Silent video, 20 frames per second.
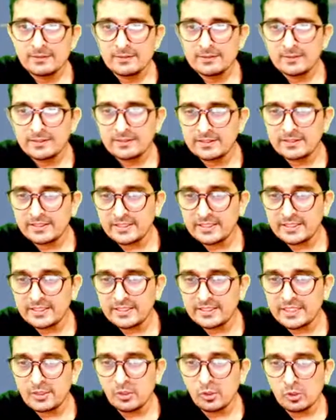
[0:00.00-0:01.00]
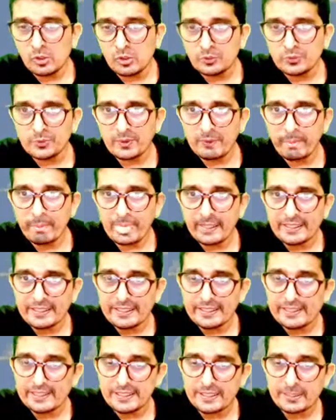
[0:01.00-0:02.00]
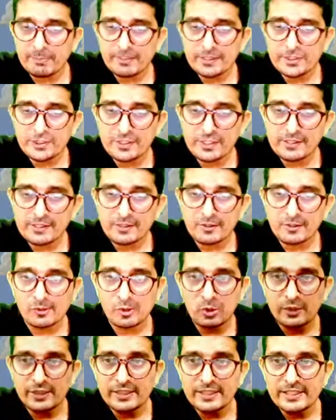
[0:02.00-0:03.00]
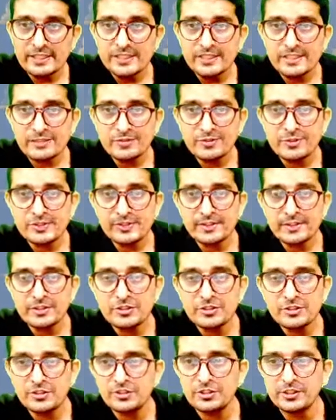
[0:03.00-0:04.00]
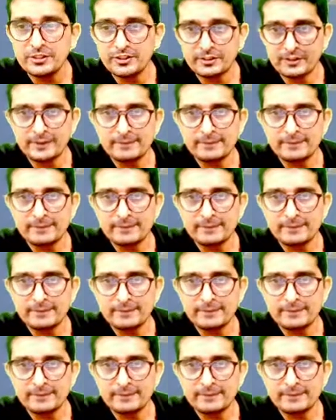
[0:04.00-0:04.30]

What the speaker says: theory of inhibition or interference theory.